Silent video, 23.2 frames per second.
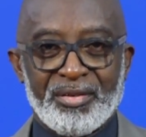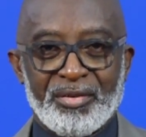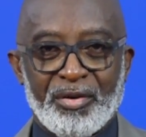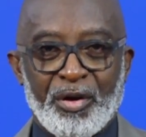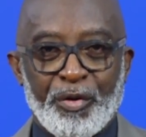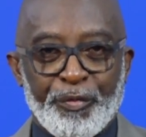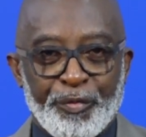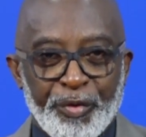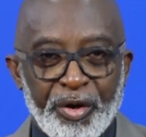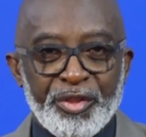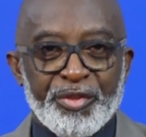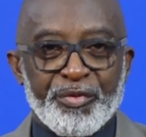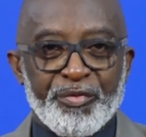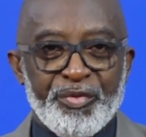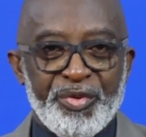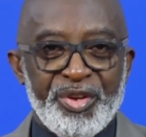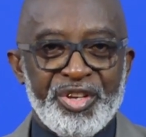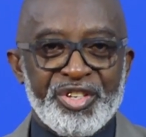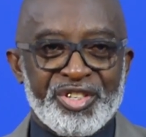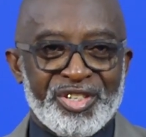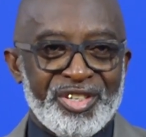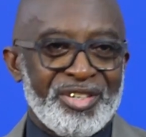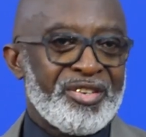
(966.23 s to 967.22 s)
of wealth
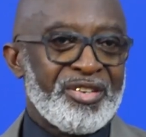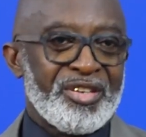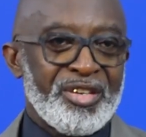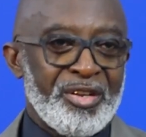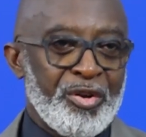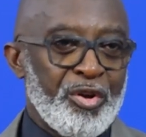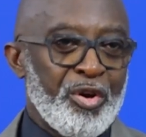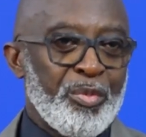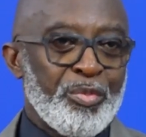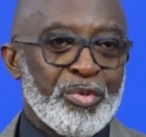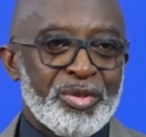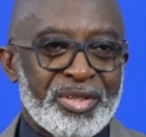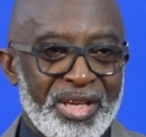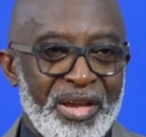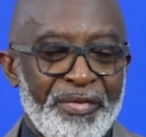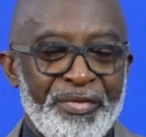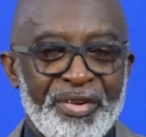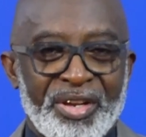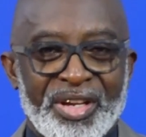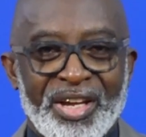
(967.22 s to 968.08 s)
creation in almost every